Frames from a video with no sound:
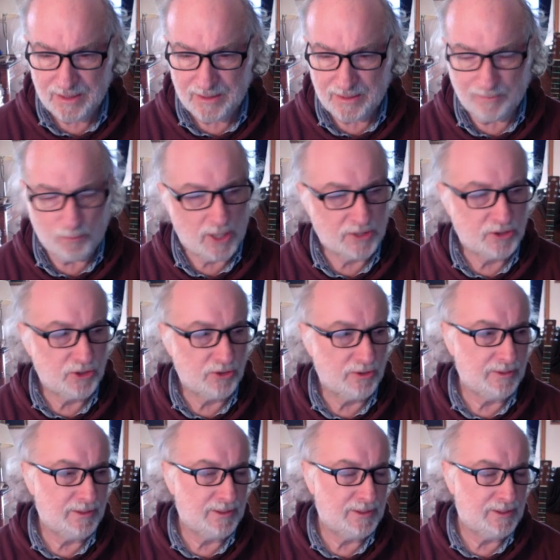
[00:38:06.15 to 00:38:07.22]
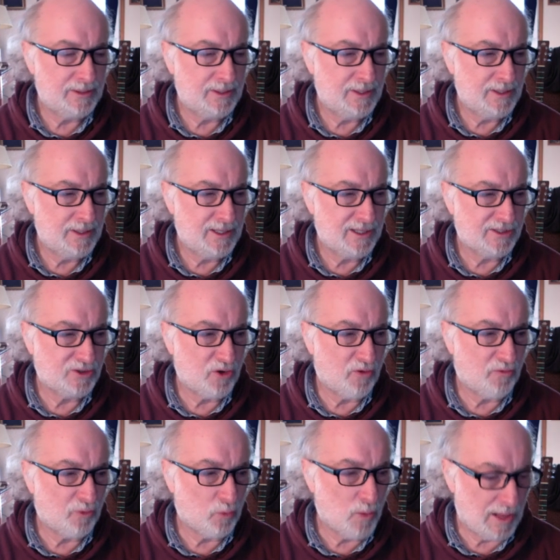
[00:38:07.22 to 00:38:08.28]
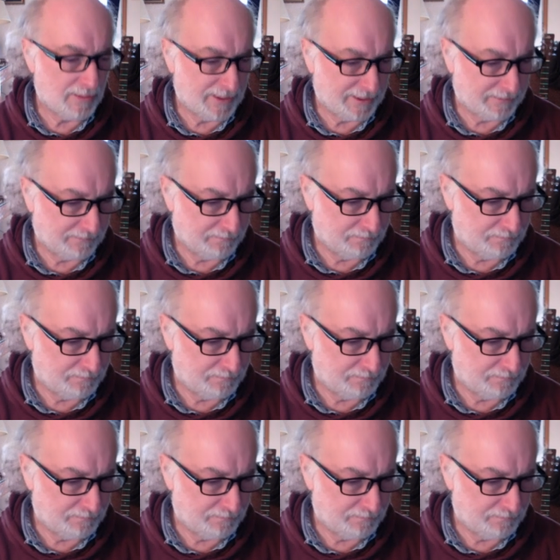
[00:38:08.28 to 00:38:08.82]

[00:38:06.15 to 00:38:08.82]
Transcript: The pressure is overwhelming.